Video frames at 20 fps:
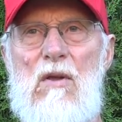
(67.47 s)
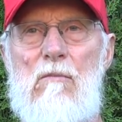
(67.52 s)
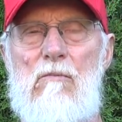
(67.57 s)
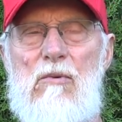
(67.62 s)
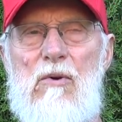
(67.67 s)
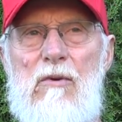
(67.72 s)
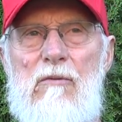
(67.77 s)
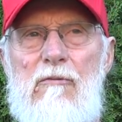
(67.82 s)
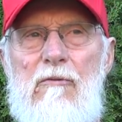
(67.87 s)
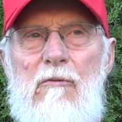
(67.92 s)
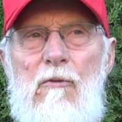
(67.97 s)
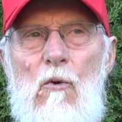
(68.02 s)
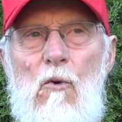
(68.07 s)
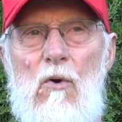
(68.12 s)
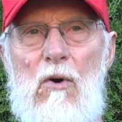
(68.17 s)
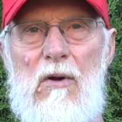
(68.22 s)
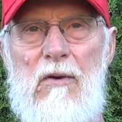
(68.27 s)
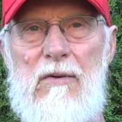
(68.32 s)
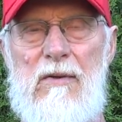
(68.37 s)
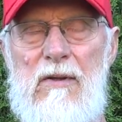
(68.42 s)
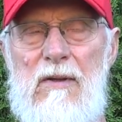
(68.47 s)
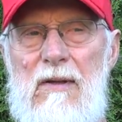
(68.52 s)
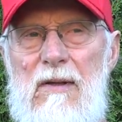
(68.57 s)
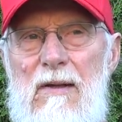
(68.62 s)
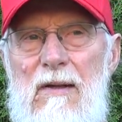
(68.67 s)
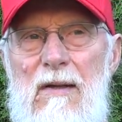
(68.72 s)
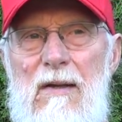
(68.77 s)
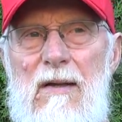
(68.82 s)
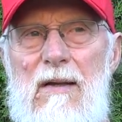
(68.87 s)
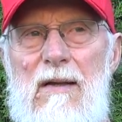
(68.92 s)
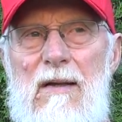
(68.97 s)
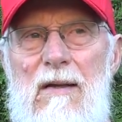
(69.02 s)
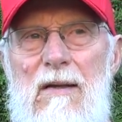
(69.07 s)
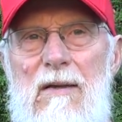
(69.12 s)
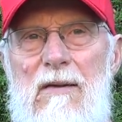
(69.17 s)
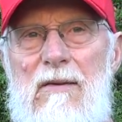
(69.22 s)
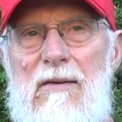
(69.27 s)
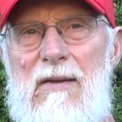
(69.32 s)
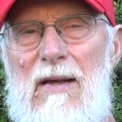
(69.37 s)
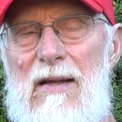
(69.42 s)
put forth
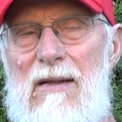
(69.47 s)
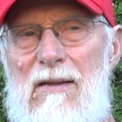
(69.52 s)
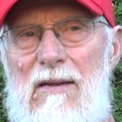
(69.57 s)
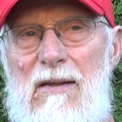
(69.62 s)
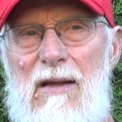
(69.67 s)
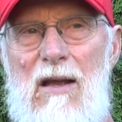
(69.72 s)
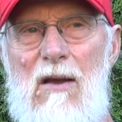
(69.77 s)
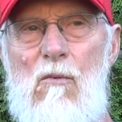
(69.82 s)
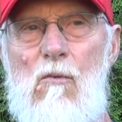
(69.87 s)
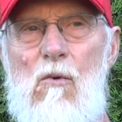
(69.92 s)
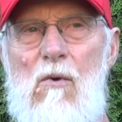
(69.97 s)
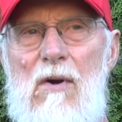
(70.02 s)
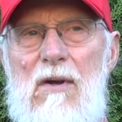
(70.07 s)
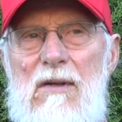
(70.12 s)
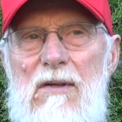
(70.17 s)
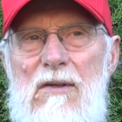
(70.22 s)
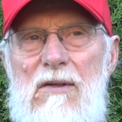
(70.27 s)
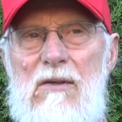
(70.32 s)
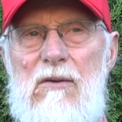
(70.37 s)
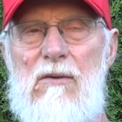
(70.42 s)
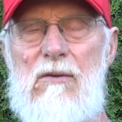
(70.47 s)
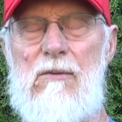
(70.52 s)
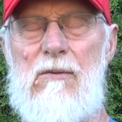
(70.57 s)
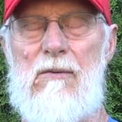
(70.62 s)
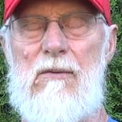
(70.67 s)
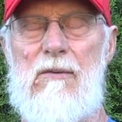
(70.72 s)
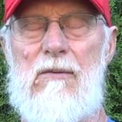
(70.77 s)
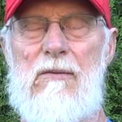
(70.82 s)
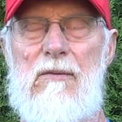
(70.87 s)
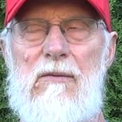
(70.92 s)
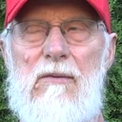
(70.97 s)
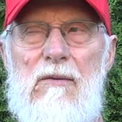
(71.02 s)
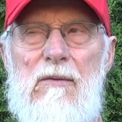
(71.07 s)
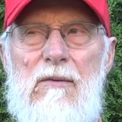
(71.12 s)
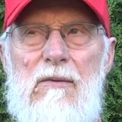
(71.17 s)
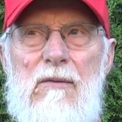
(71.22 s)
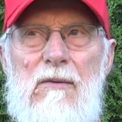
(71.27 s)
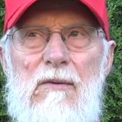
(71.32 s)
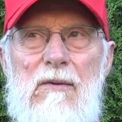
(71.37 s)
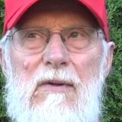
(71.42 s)
that they want to
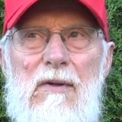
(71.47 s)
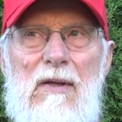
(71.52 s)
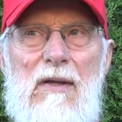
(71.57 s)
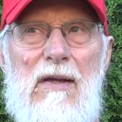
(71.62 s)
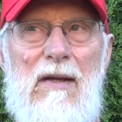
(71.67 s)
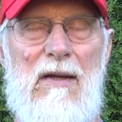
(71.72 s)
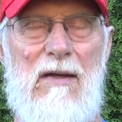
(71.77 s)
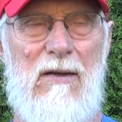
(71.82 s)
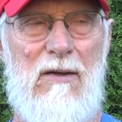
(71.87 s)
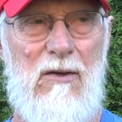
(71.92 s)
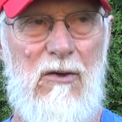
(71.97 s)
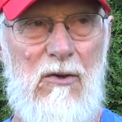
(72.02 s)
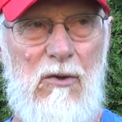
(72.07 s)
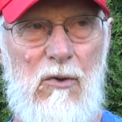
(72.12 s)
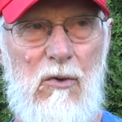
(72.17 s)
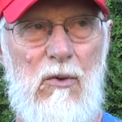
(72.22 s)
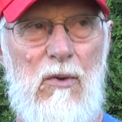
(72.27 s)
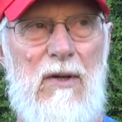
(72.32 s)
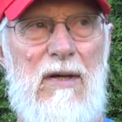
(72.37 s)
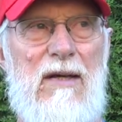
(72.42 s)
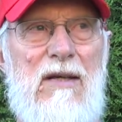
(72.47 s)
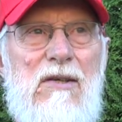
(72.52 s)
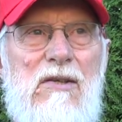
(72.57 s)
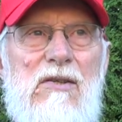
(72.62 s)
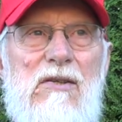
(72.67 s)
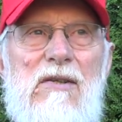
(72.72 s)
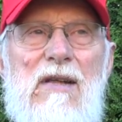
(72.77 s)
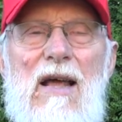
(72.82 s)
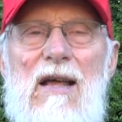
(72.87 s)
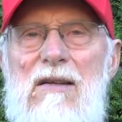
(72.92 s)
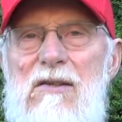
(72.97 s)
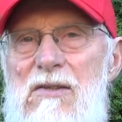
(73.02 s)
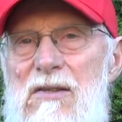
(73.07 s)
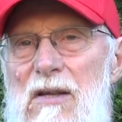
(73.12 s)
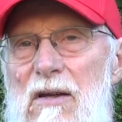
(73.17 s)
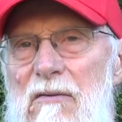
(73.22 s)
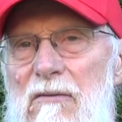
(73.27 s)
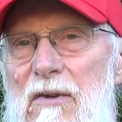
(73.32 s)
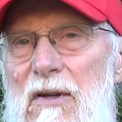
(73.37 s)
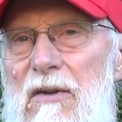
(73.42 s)
increase that
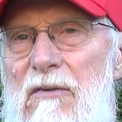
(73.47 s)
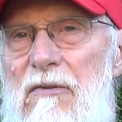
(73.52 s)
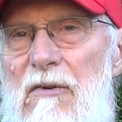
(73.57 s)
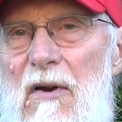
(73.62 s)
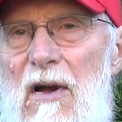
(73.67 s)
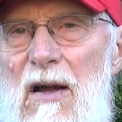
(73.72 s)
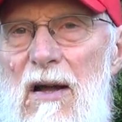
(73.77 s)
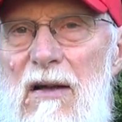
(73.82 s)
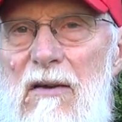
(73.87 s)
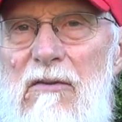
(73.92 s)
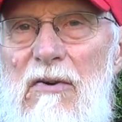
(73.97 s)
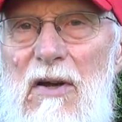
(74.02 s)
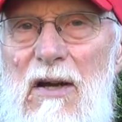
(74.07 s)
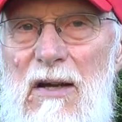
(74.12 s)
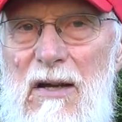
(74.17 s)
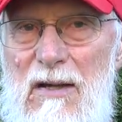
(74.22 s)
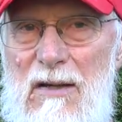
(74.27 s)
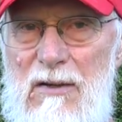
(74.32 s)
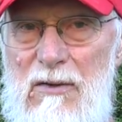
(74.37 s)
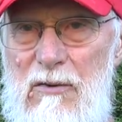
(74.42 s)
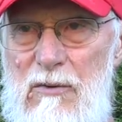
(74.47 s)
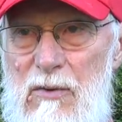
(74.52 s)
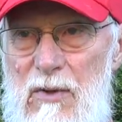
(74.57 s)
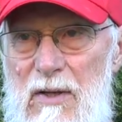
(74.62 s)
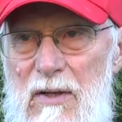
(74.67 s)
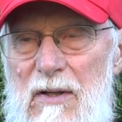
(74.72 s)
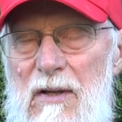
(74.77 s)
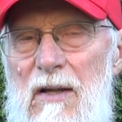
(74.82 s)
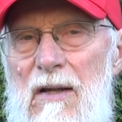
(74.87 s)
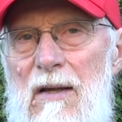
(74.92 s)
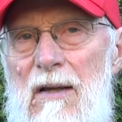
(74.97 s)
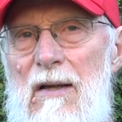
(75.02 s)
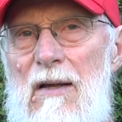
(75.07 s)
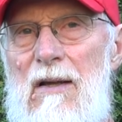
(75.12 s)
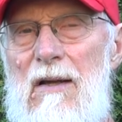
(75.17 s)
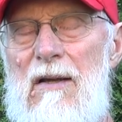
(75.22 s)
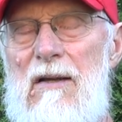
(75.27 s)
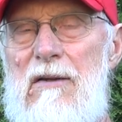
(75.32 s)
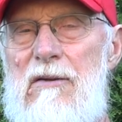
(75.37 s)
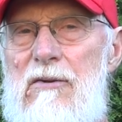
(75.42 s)
7,500
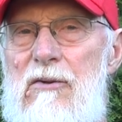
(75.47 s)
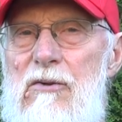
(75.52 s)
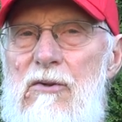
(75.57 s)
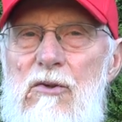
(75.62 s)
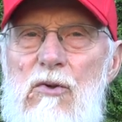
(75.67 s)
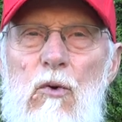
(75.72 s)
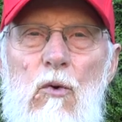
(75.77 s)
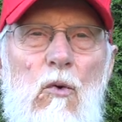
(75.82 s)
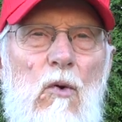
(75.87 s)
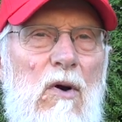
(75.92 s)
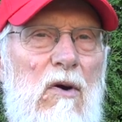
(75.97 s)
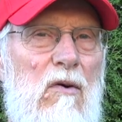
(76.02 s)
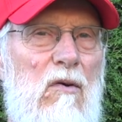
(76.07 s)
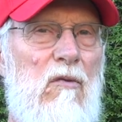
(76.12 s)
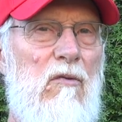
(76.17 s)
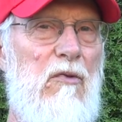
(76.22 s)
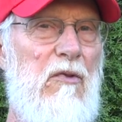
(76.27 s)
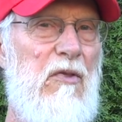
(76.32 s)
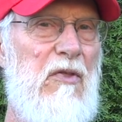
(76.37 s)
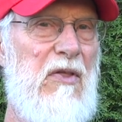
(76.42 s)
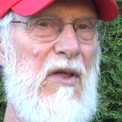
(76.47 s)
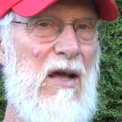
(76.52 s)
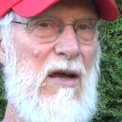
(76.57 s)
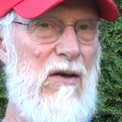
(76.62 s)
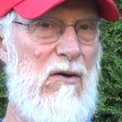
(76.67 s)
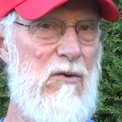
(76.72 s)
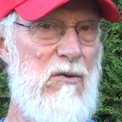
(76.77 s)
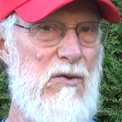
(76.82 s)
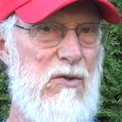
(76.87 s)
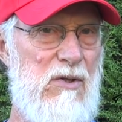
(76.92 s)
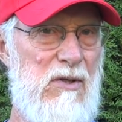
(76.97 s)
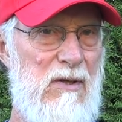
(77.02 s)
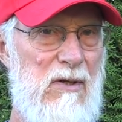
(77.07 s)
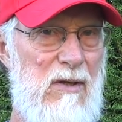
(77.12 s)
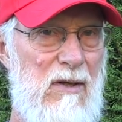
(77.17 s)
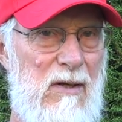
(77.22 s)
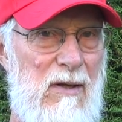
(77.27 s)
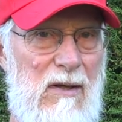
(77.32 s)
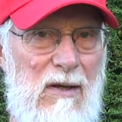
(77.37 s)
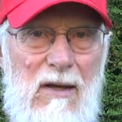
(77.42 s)
to
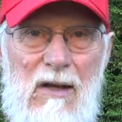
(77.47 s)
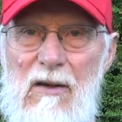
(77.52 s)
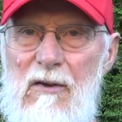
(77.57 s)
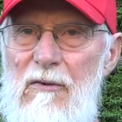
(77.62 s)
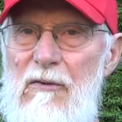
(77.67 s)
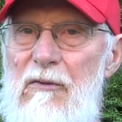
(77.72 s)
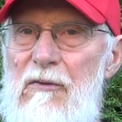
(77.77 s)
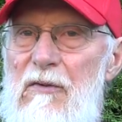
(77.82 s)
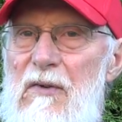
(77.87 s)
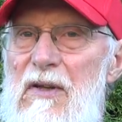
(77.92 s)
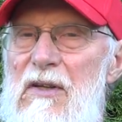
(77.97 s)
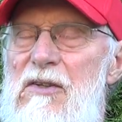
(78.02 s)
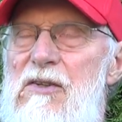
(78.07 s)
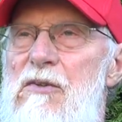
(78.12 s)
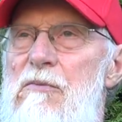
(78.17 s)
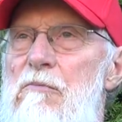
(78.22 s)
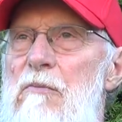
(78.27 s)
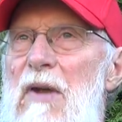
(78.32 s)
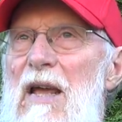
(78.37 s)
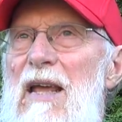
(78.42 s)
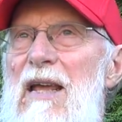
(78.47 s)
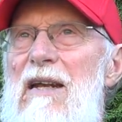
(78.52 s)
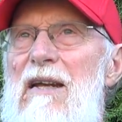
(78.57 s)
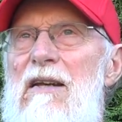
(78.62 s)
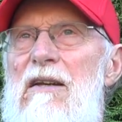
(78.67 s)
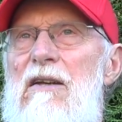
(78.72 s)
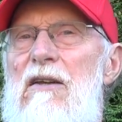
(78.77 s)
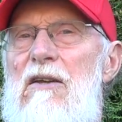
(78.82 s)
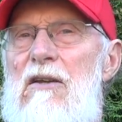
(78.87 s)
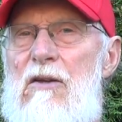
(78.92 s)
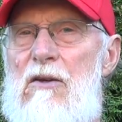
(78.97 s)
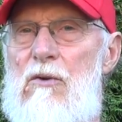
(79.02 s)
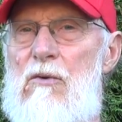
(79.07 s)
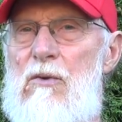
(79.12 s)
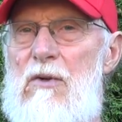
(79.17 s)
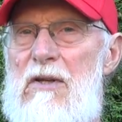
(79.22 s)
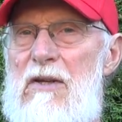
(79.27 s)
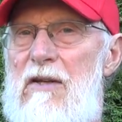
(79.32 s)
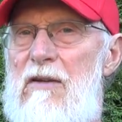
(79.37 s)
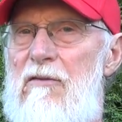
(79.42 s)
12,000 if it's made in a
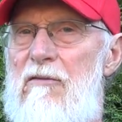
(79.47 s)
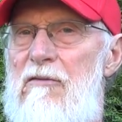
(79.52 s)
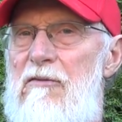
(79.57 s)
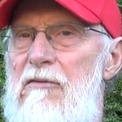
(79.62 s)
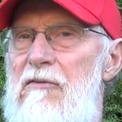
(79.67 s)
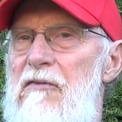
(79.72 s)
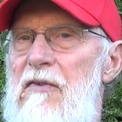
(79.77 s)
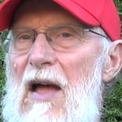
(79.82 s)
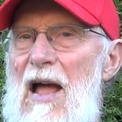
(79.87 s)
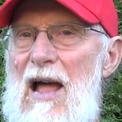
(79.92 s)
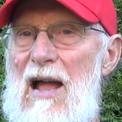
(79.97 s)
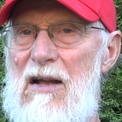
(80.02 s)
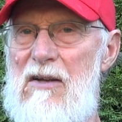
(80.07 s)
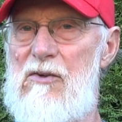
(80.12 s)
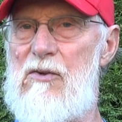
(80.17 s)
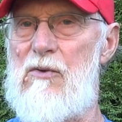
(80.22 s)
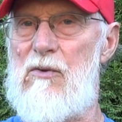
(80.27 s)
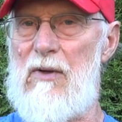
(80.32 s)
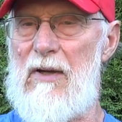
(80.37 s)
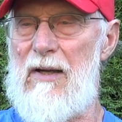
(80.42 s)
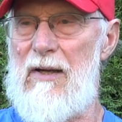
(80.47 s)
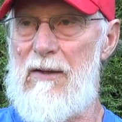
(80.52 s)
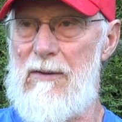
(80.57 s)
union factory.